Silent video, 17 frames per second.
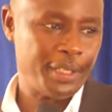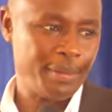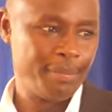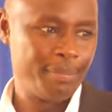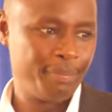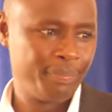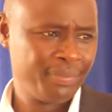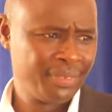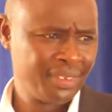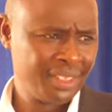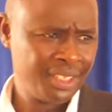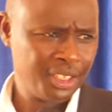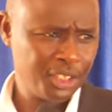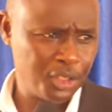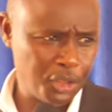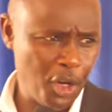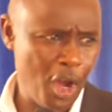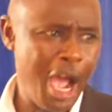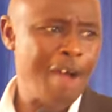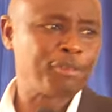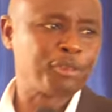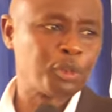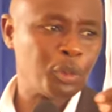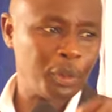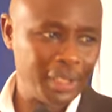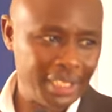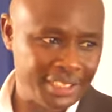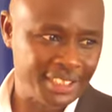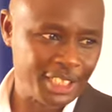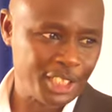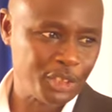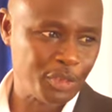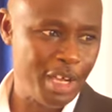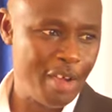them. You don't have to
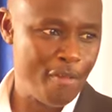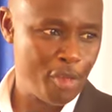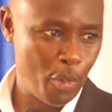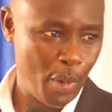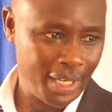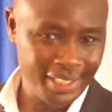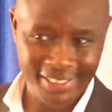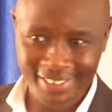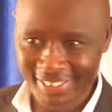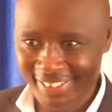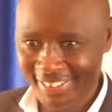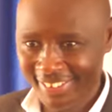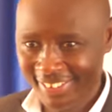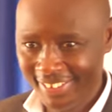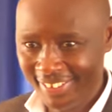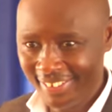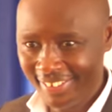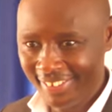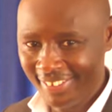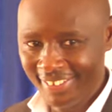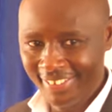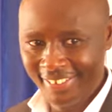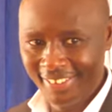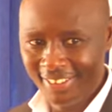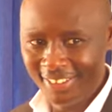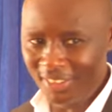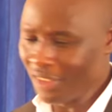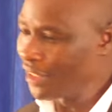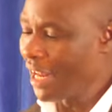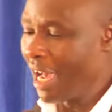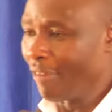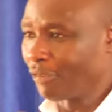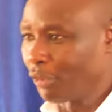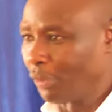listen to everyone. You
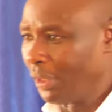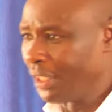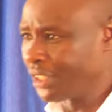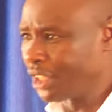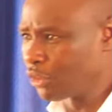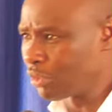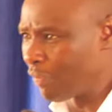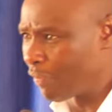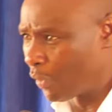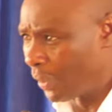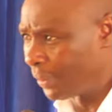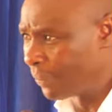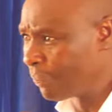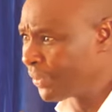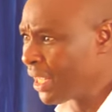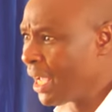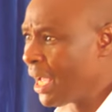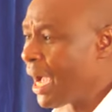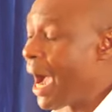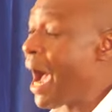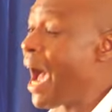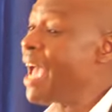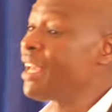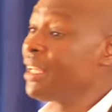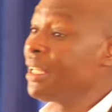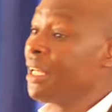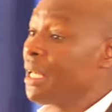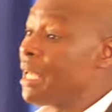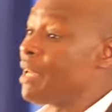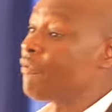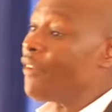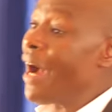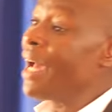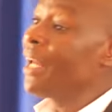don't have to listen to everyone.
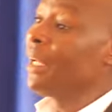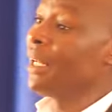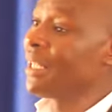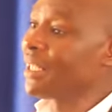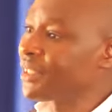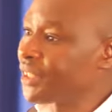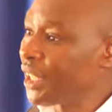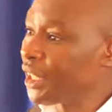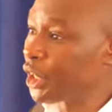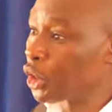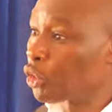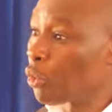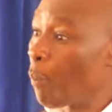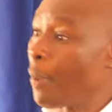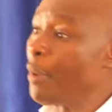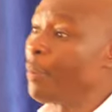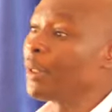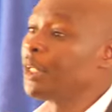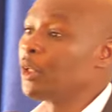If I listened to people